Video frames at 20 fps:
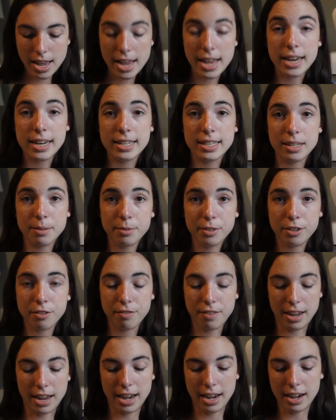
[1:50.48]
In a similar
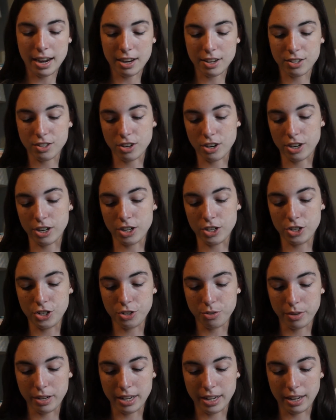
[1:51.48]
vein, I started
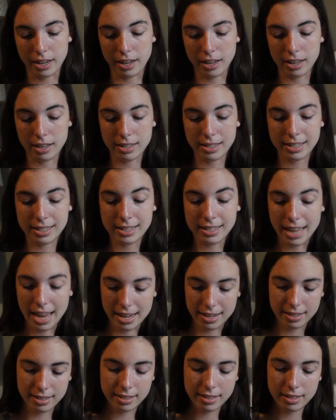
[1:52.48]
doing
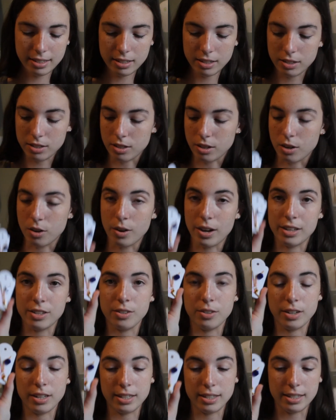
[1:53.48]
sets. So as
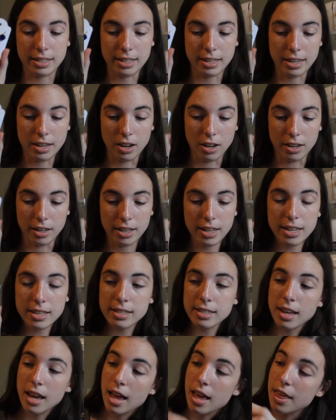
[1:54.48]
you can see on
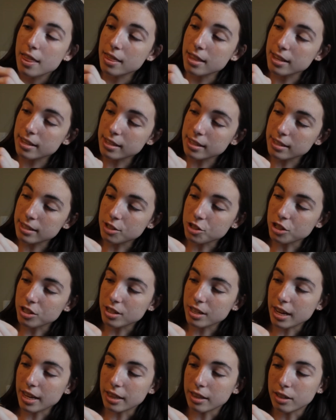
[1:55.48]
this is
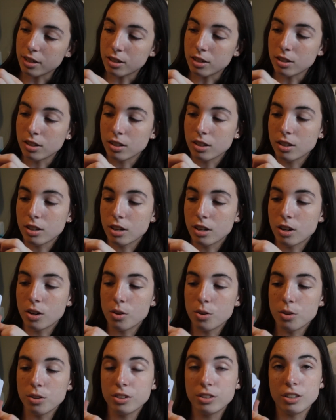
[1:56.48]
just a little
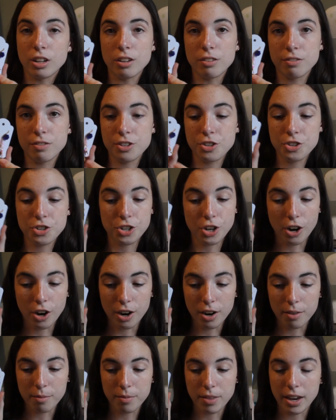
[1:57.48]
gold dolphin
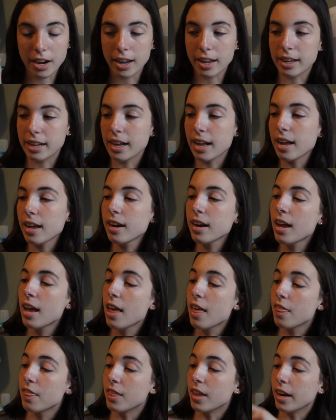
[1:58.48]
charm that I got
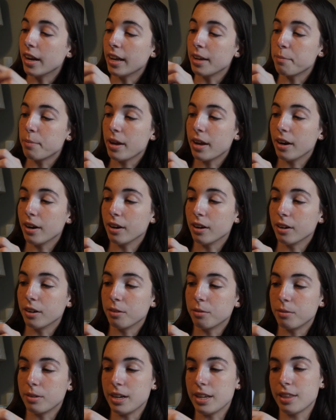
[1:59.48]
that I
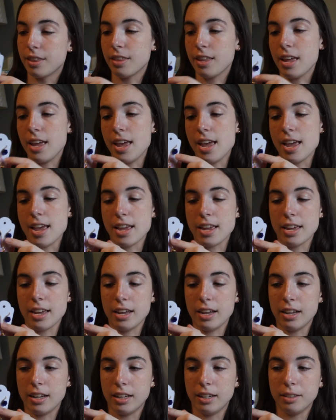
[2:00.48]
paired with
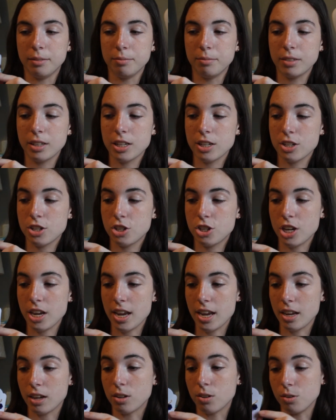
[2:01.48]
a
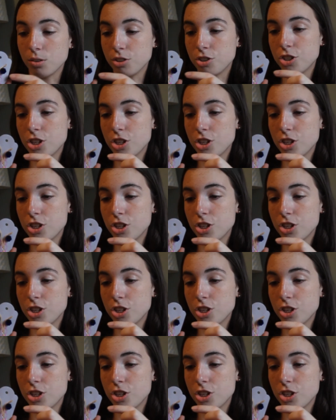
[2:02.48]
gold